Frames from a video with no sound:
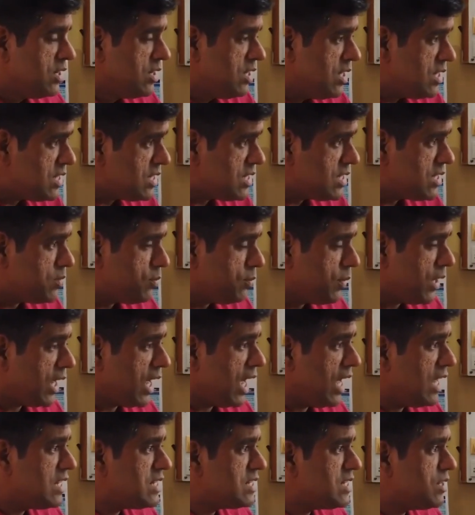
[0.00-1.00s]
This
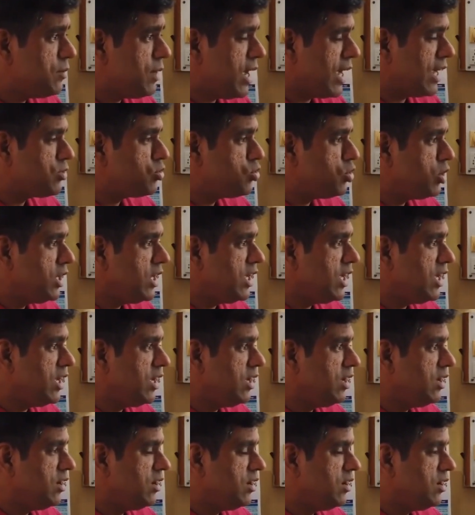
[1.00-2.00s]
mechanism
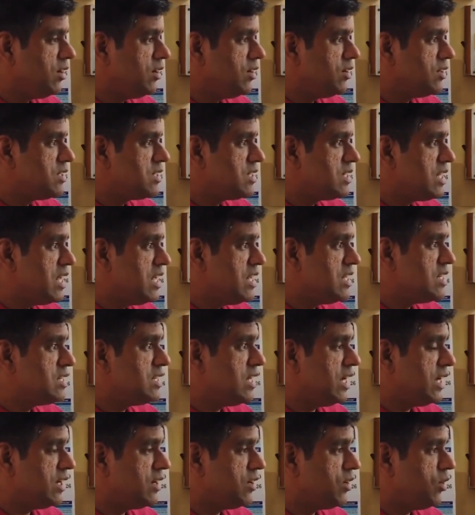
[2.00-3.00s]
actually
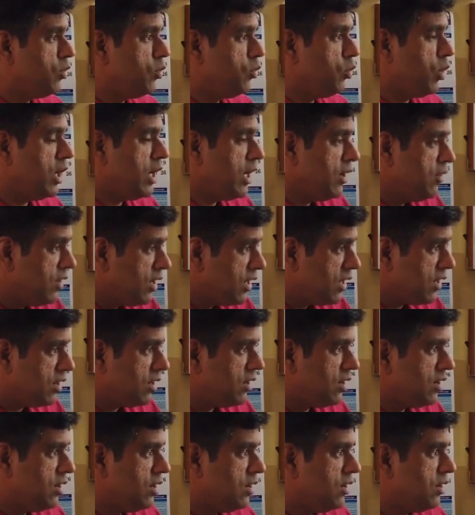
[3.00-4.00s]
sees that
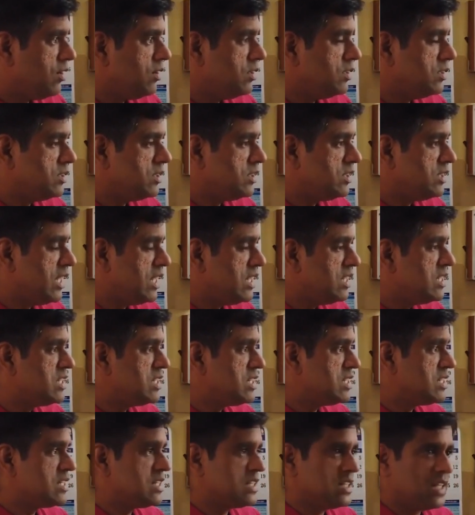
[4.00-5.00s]
whatever
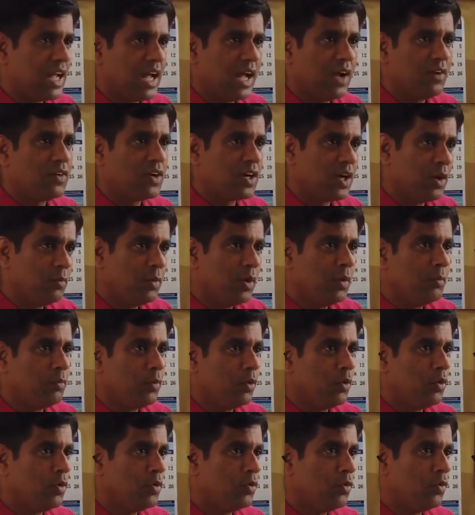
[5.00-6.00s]
changes have come
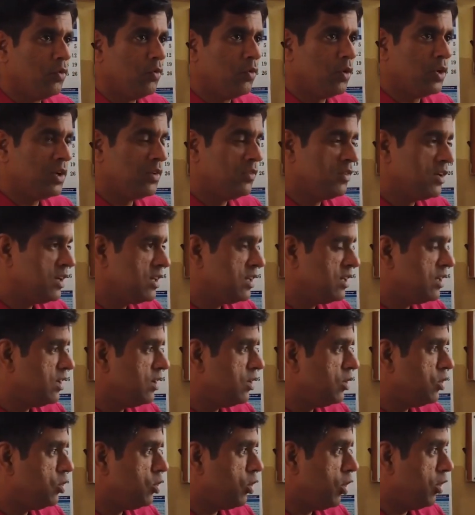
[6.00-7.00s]
up, or
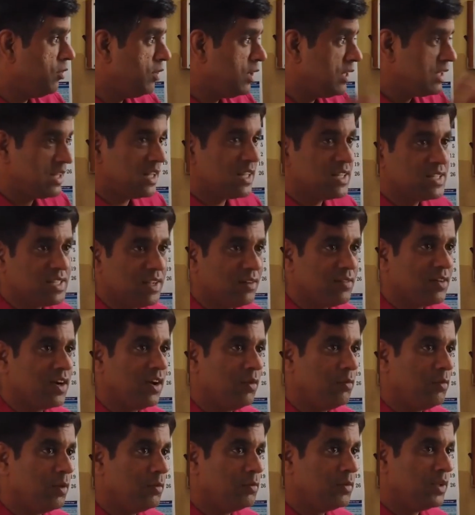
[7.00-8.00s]
whatever novel things
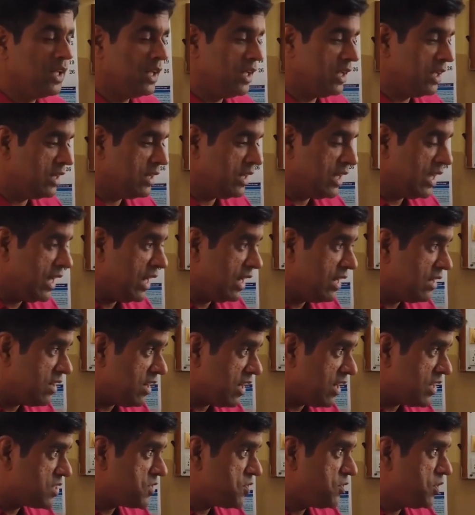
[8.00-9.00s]
have come up, they
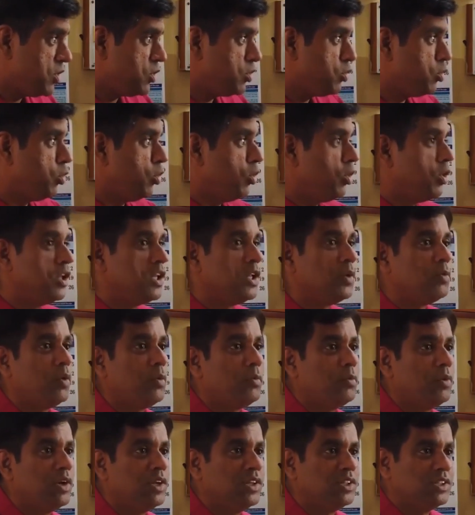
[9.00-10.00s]
get transferred to all the
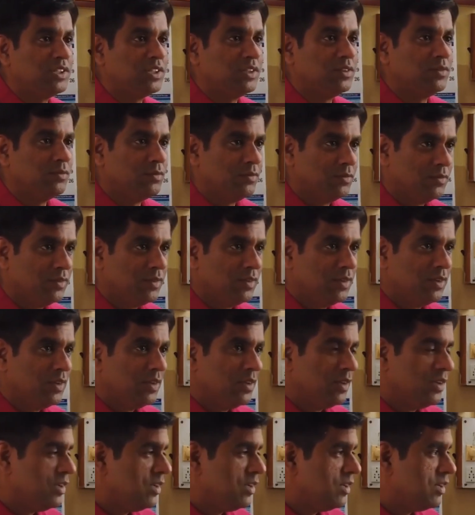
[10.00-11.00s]
population
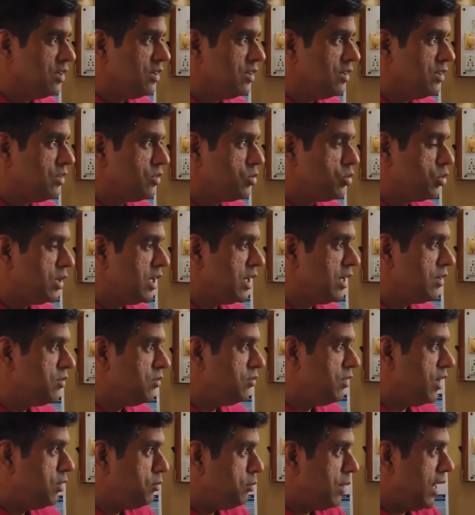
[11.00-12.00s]
so
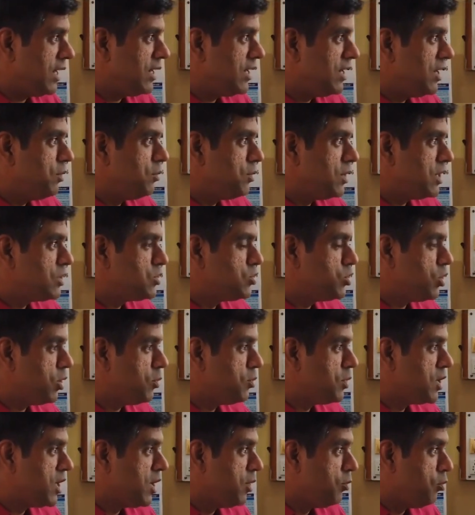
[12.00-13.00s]
that one bacterium does
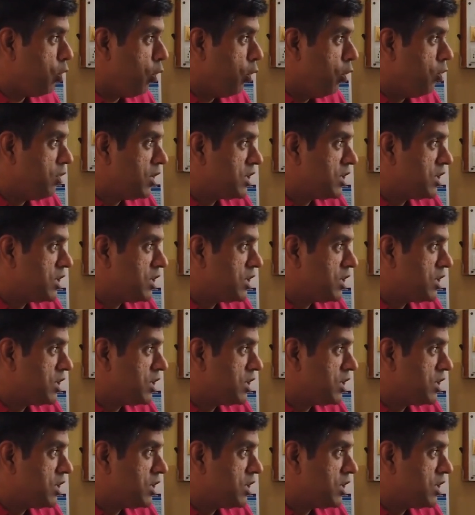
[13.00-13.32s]
not become